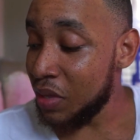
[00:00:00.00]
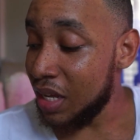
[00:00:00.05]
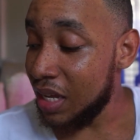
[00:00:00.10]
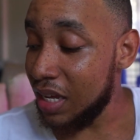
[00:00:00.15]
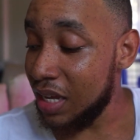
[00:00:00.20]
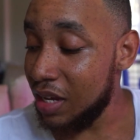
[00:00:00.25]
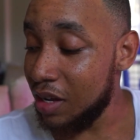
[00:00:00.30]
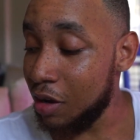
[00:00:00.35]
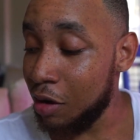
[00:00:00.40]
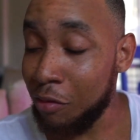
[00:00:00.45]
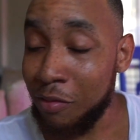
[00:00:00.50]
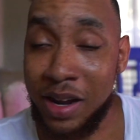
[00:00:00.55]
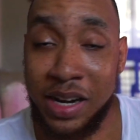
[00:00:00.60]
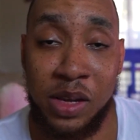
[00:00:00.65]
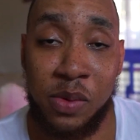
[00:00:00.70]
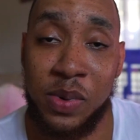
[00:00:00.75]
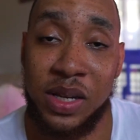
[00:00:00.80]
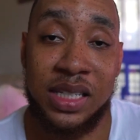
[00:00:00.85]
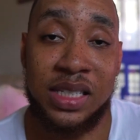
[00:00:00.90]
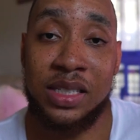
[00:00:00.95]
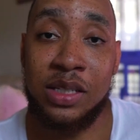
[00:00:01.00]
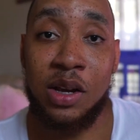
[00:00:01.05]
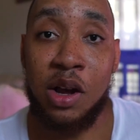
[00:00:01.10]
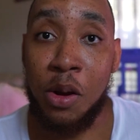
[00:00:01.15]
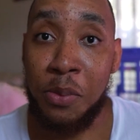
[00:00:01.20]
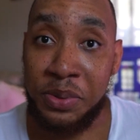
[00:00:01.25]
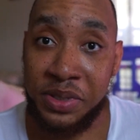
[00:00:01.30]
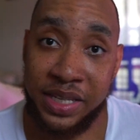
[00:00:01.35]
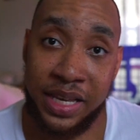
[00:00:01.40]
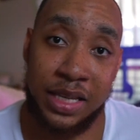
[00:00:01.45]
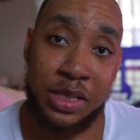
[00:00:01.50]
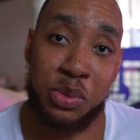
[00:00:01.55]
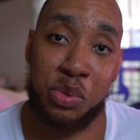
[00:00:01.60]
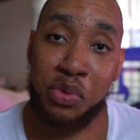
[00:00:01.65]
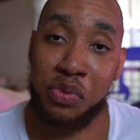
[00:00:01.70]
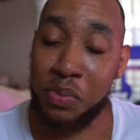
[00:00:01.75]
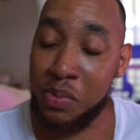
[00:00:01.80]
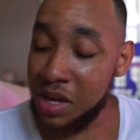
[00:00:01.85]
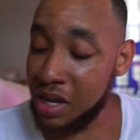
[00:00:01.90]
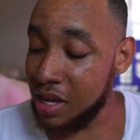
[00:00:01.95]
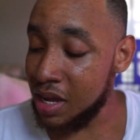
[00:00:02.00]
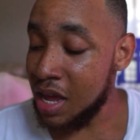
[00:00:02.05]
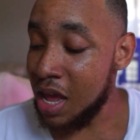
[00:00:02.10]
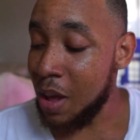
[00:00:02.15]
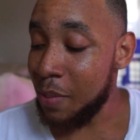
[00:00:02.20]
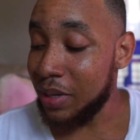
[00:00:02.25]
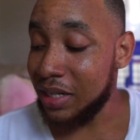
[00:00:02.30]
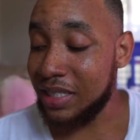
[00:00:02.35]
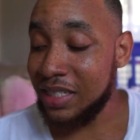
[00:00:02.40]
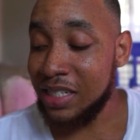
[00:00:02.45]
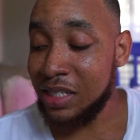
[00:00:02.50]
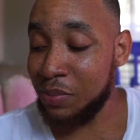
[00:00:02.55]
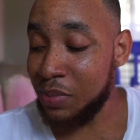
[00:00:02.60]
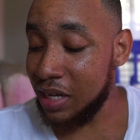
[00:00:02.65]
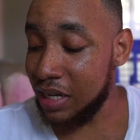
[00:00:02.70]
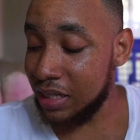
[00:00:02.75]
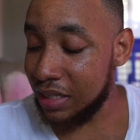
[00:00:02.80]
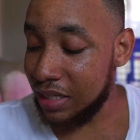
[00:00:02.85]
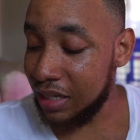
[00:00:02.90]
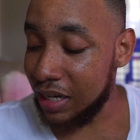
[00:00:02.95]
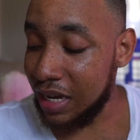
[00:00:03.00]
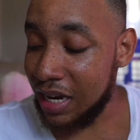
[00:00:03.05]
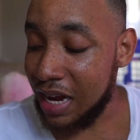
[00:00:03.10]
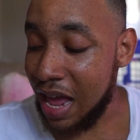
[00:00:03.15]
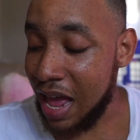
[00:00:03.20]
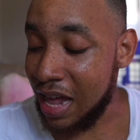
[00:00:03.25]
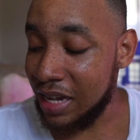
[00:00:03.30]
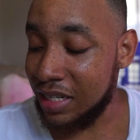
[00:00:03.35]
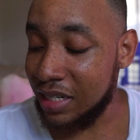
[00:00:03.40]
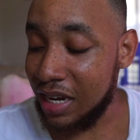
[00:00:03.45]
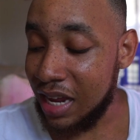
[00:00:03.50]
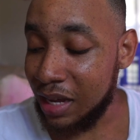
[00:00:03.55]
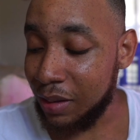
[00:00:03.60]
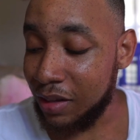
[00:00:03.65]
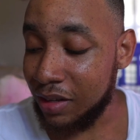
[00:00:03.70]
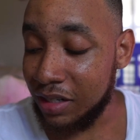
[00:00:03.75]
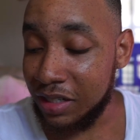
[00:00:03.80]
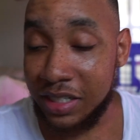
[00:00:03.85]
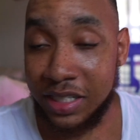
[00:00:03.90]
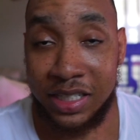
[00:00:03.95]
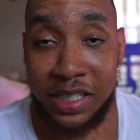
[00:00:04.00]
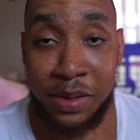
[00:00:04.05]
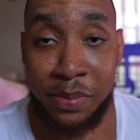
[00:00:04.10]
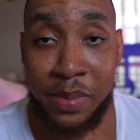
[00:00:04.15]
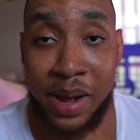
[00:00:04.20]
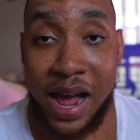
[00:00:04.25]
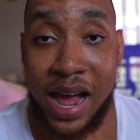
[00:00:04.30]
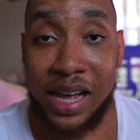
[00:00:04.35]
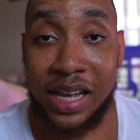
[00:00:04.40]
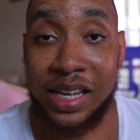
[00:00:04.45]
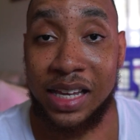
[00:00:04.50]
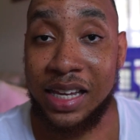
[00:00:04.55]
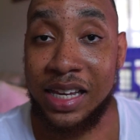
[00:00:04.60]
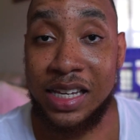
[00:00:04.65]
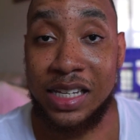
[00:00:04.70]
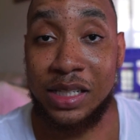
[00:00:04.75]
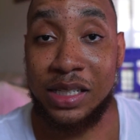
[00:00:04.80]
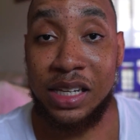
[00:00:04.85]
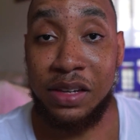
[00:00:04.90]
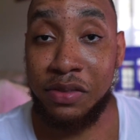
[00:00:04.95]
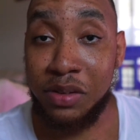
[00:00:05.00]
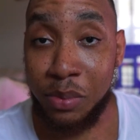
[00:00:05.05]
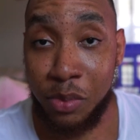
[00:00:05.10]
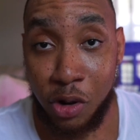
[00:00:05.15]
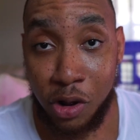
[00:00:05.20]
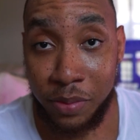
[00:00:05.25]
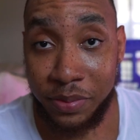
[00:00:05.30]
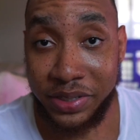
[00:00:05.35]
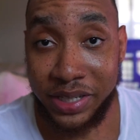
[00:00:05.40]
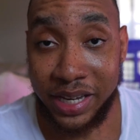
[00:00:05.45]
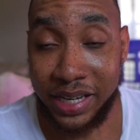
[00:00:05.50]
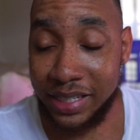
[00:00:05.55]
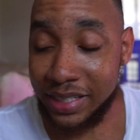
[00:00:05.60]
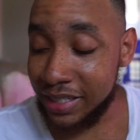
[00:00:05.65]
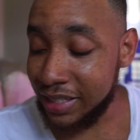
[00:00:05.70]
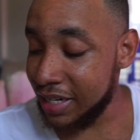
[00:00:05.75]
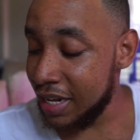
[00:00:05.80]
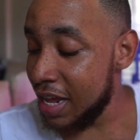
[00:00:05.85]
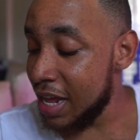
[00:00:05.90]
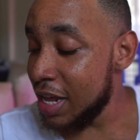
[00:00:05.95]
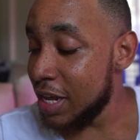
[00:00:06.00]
He already was obsessed with me, but since being sick and I had to like nurse him back, he's even more obsessed.